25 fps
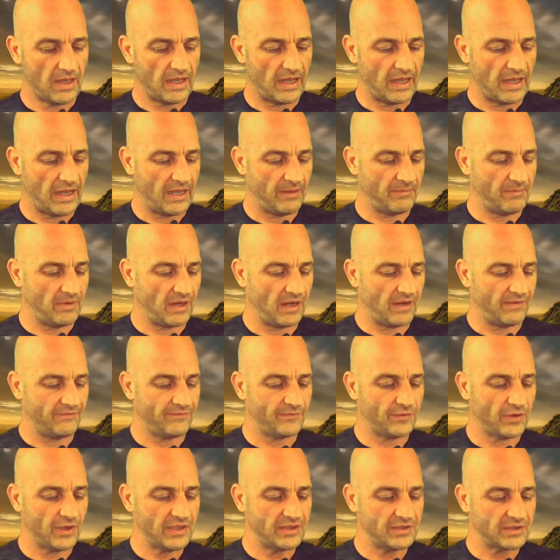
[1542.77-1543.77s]

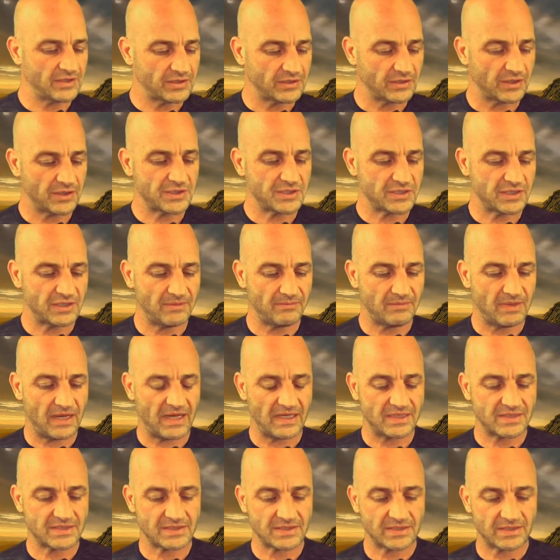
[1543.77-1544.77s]
Avoid touching the
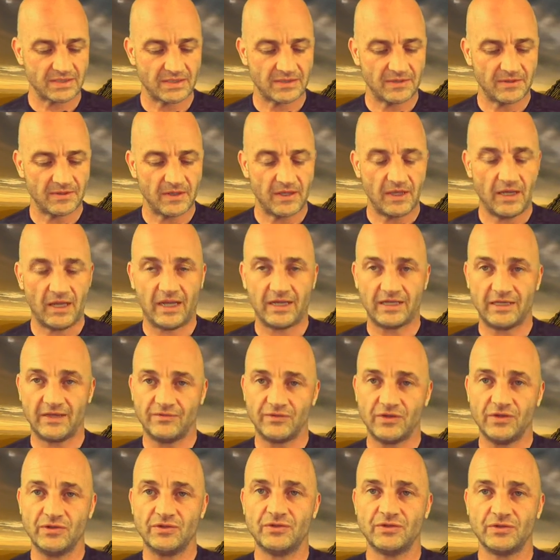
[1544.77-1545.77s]
mask. And
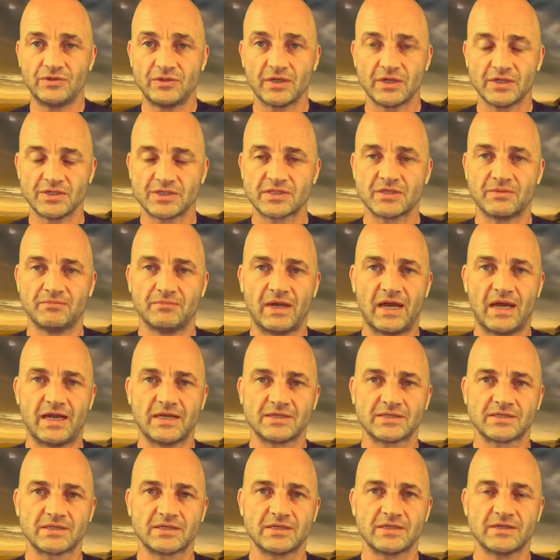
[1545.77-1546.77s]
if you do touch the
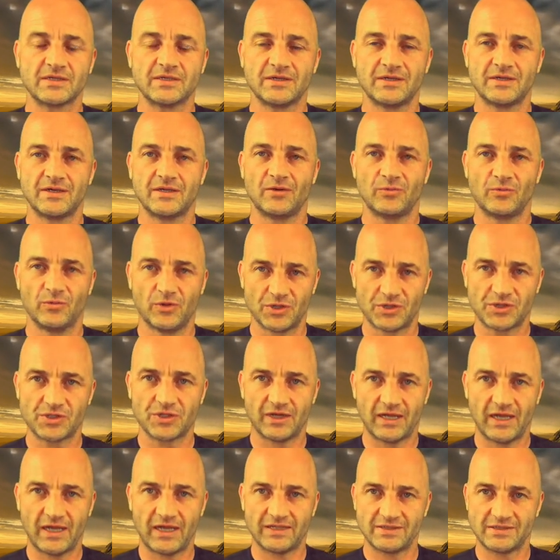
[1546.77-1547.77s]
mask, wash
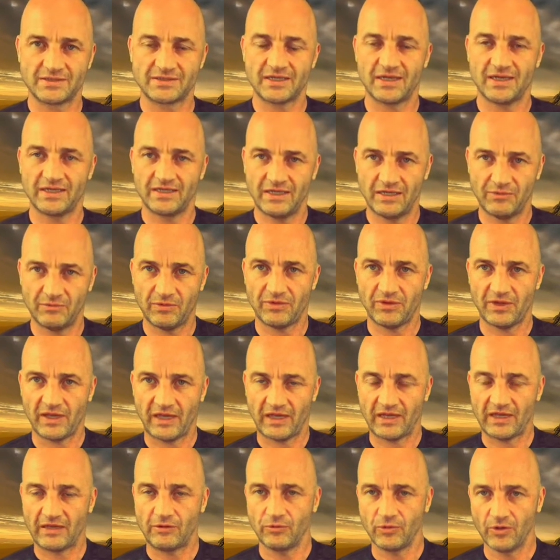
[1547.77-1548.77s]
your hands again with
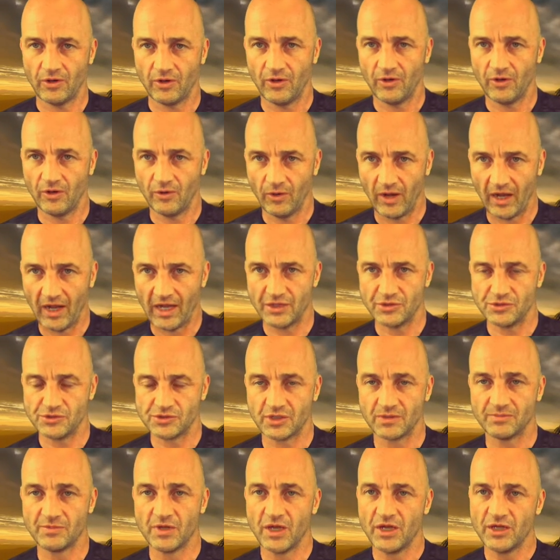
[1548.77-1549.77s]
alcohol
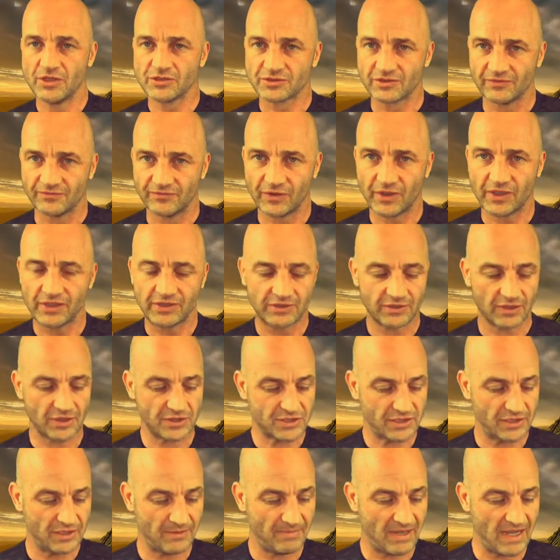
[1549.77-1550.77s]
hand rub. So avoid
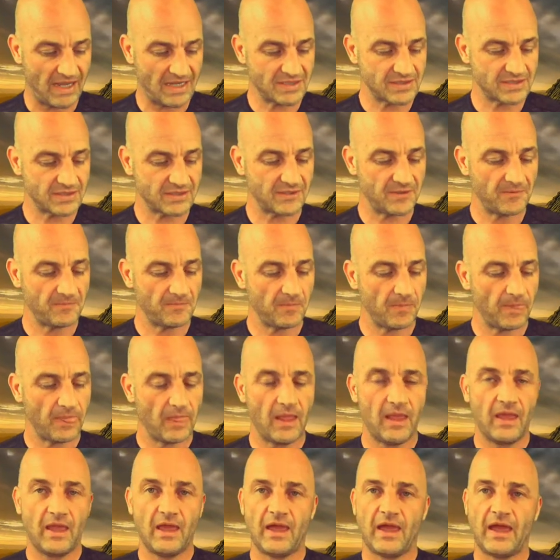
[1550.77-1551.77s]
touching the mask.
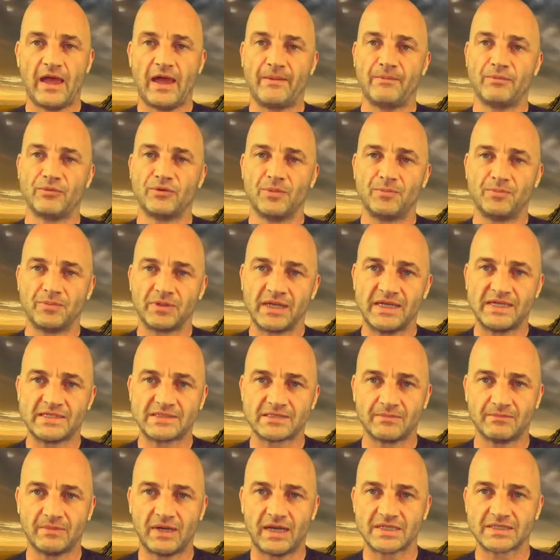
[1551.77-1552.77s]

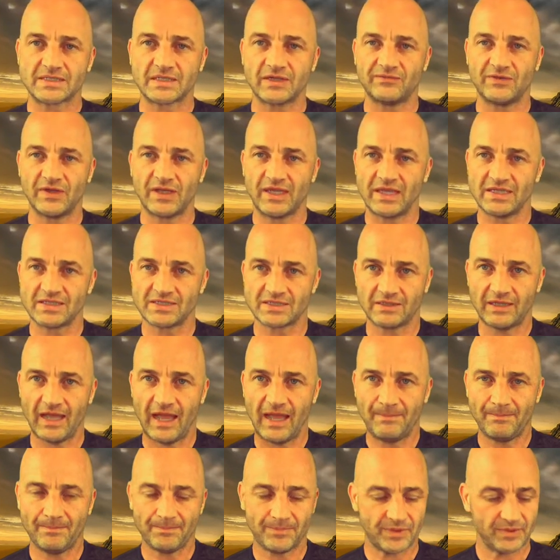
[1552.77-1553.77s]
Replace the mask if it gets
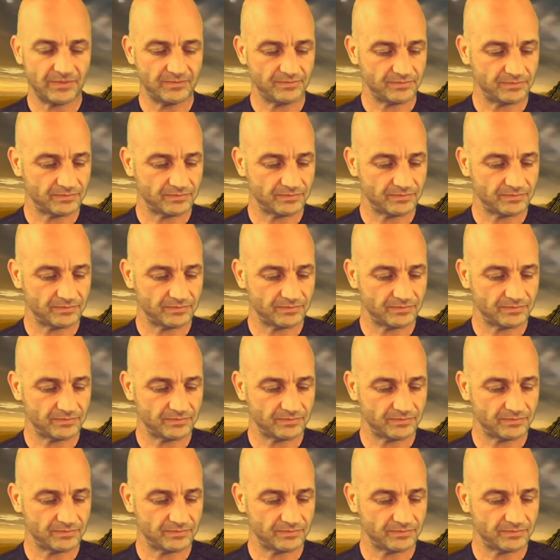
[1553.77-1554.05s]
damp.